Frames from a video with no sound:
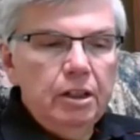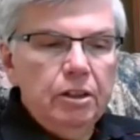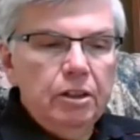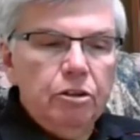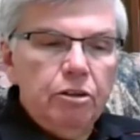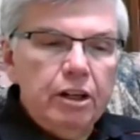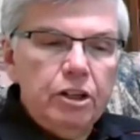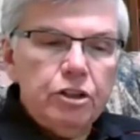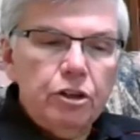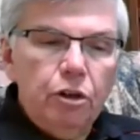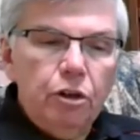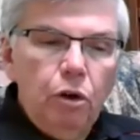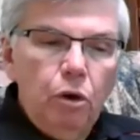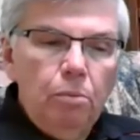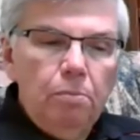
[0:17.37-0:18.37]
the traditional
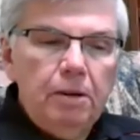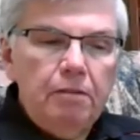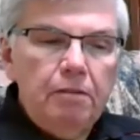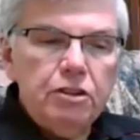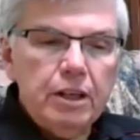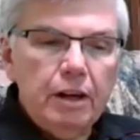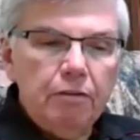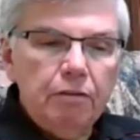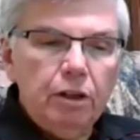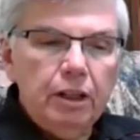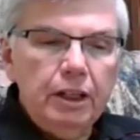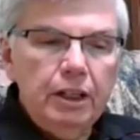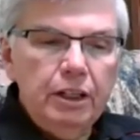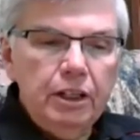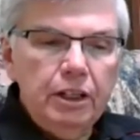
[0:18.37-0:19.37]
home of several
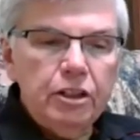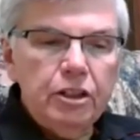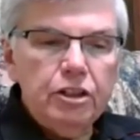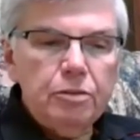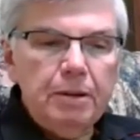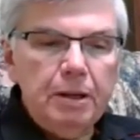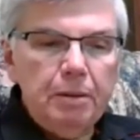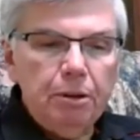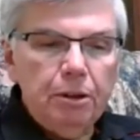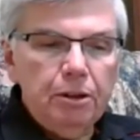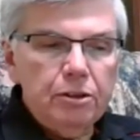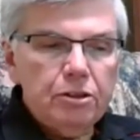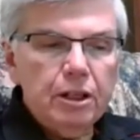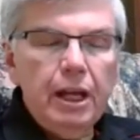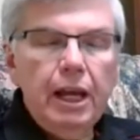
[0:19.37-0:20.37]
indigenous
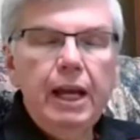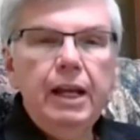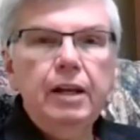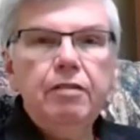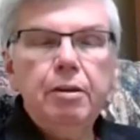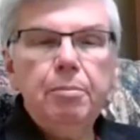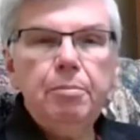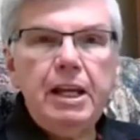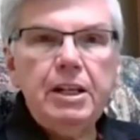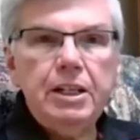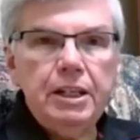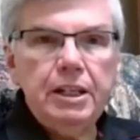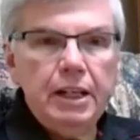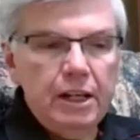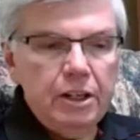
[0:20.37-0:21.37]
peoples and of the
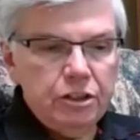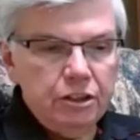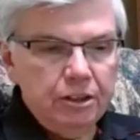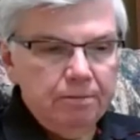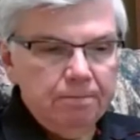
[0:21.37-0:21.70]
Métis Nation.